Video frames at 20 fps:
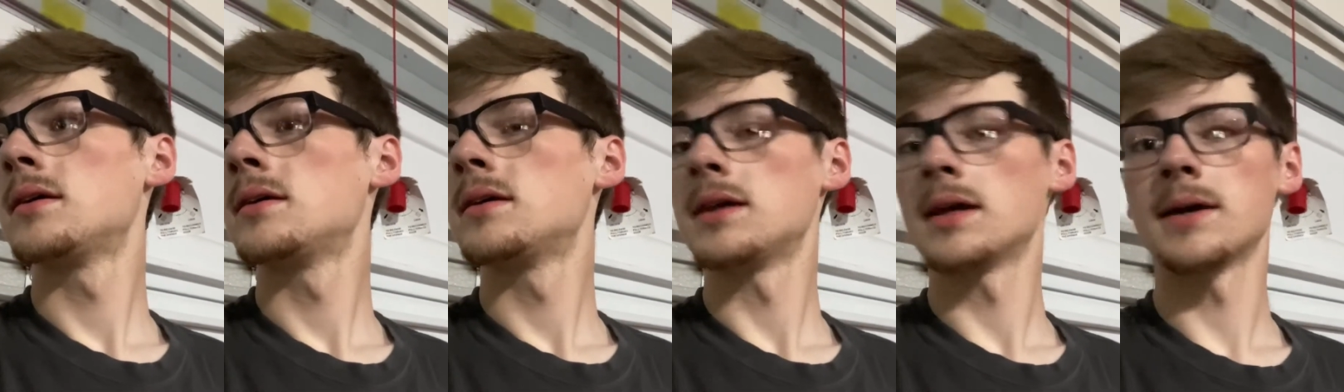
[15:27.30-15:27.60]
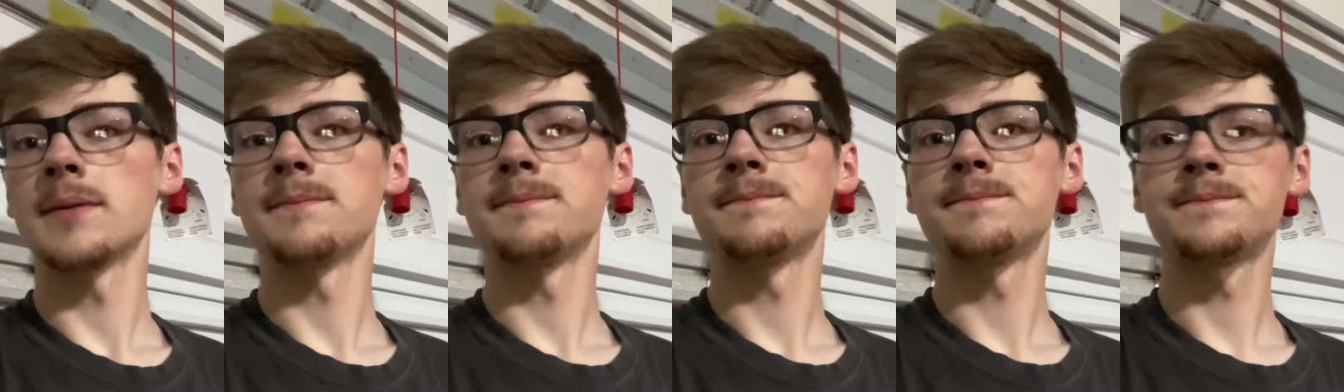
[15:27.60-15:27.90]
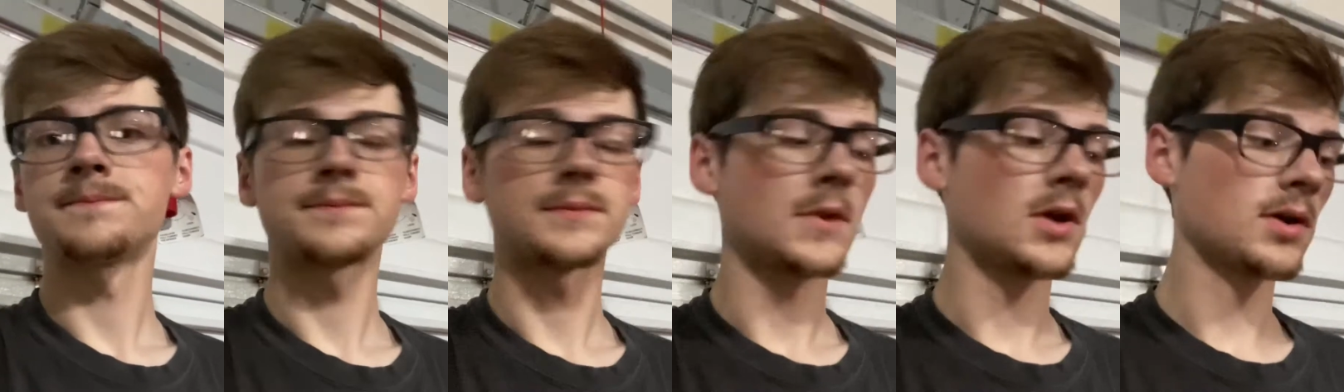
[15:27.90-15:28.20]

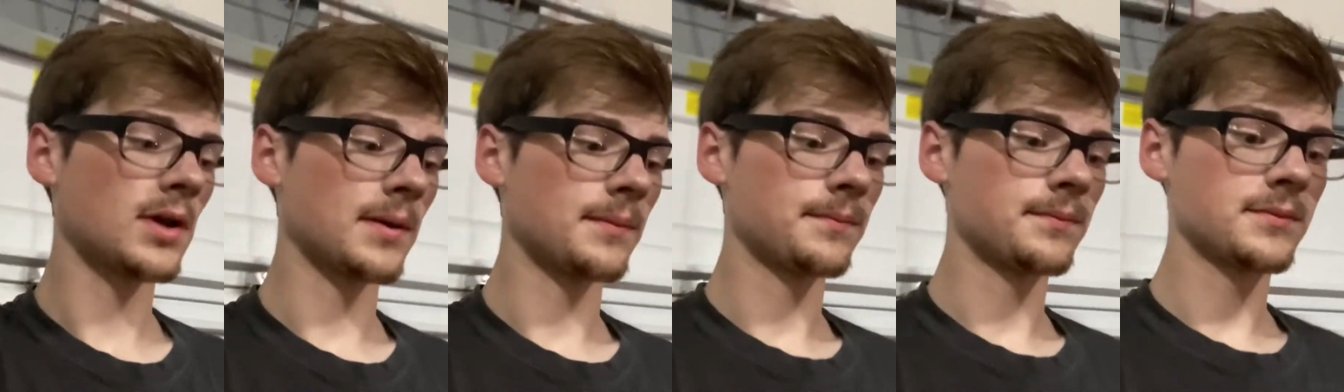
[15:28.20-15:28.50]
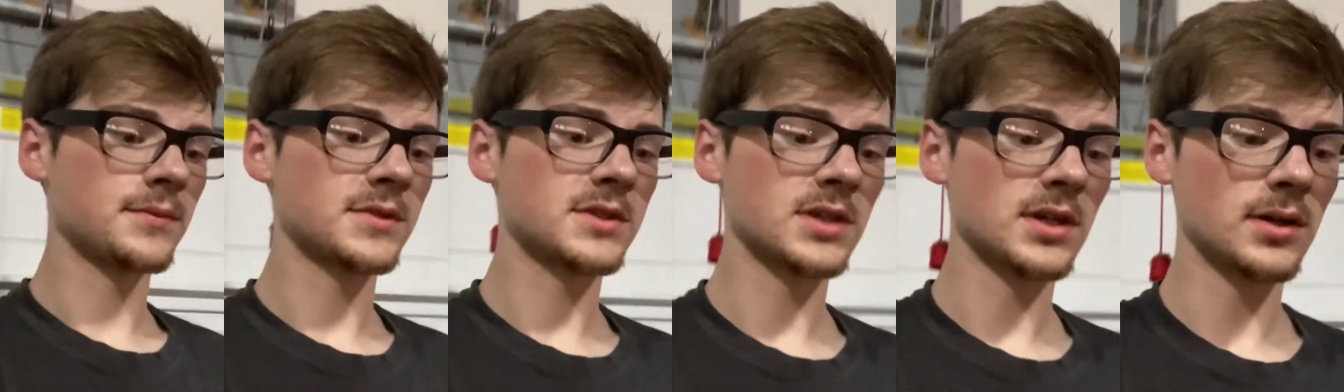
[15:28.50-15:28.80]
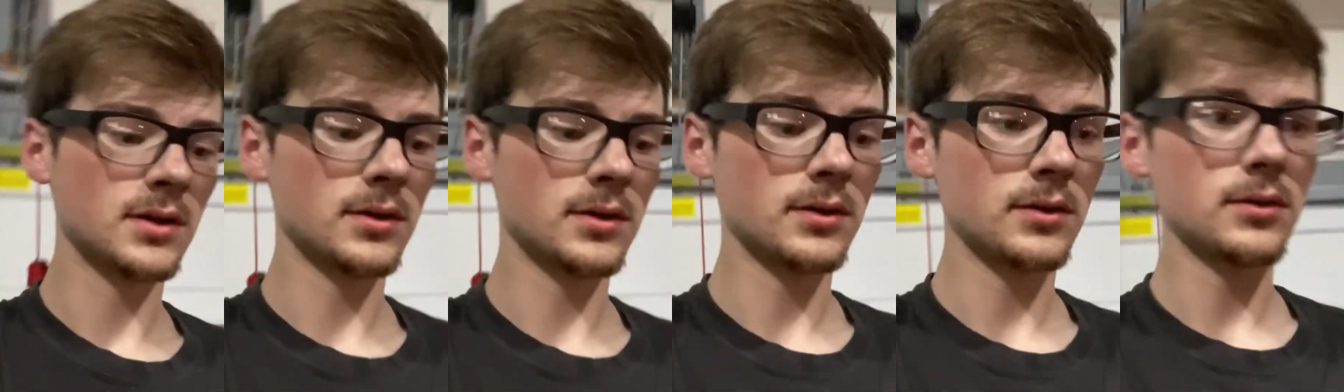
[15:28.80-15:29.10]
Yeah. Okay.
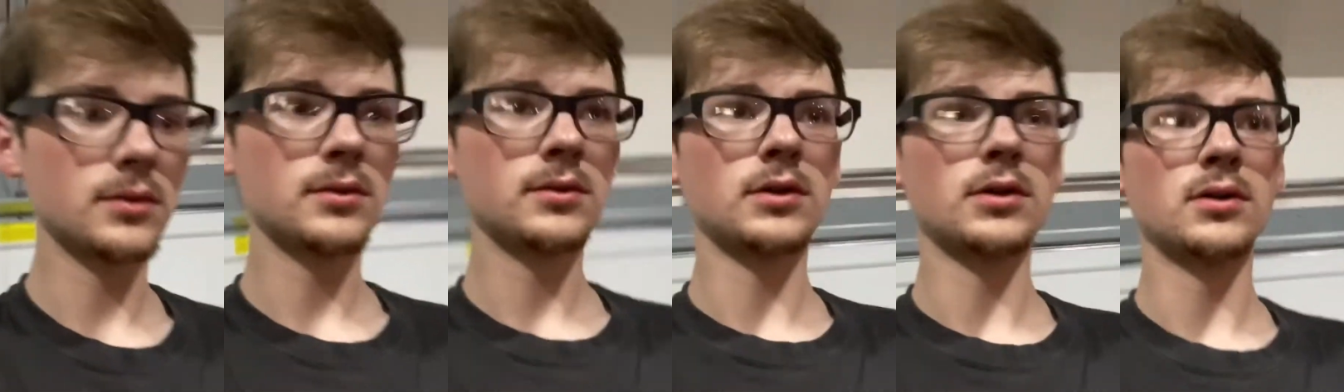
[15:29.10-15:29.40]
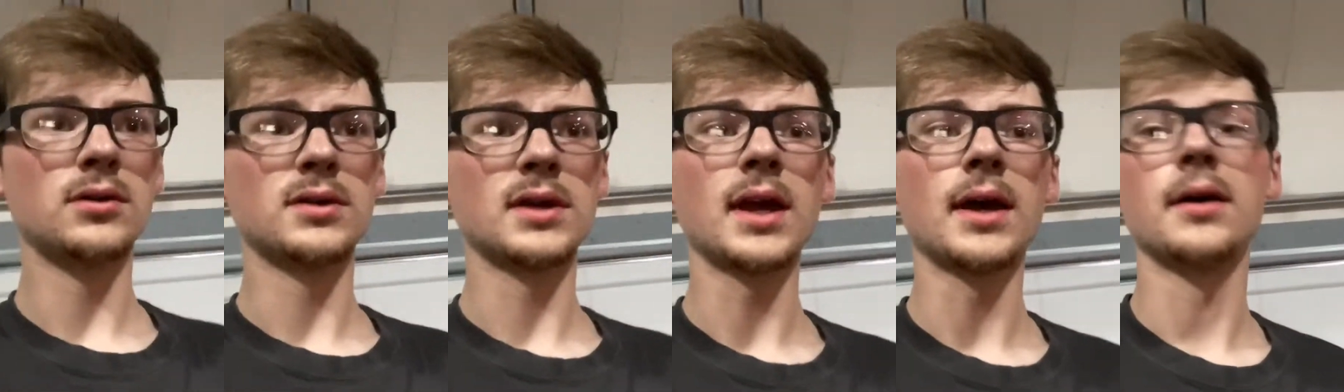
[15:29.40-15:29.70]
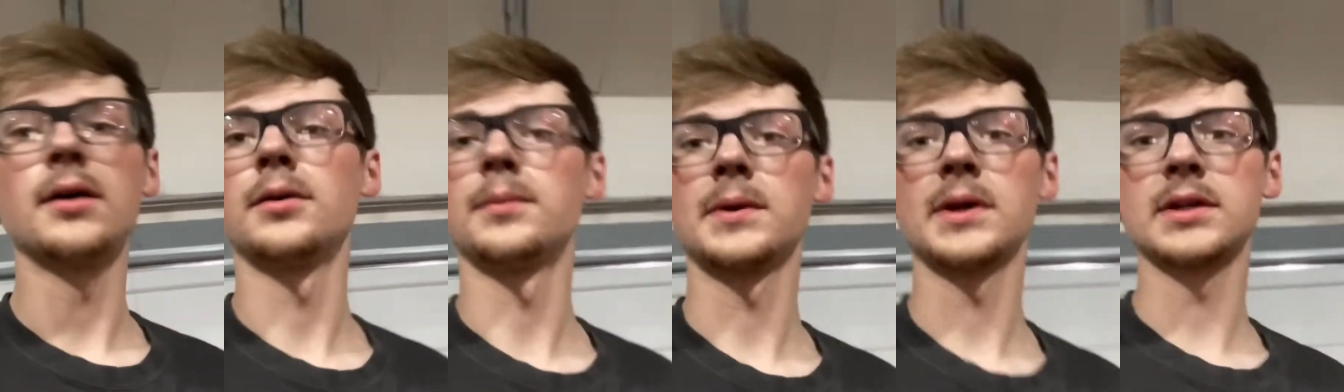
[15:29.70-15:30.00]
So yeah,
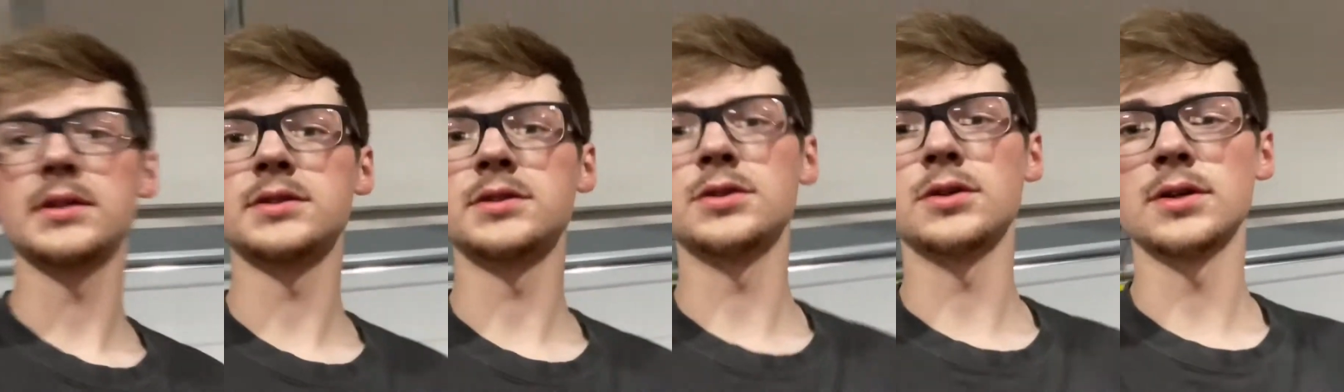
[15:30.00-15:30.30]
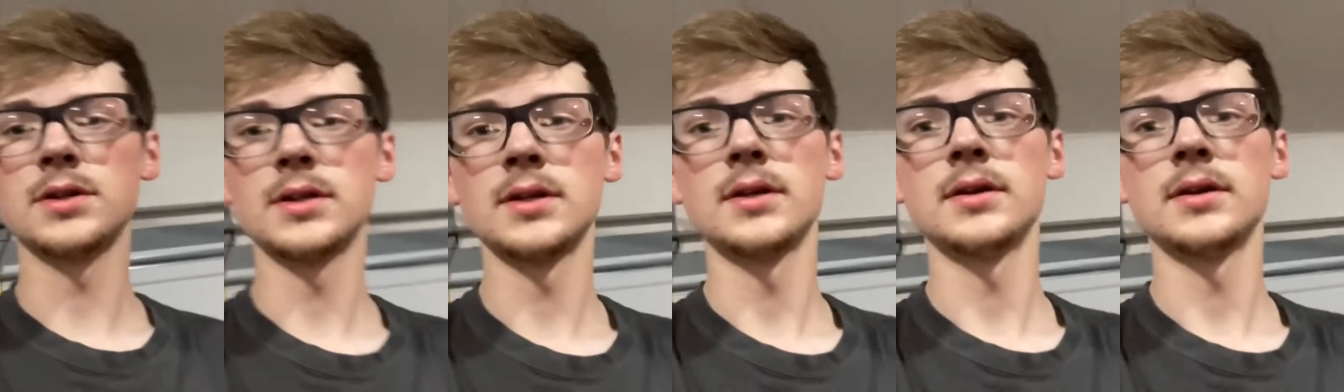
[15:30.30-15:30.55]
hope you guys enjoyed.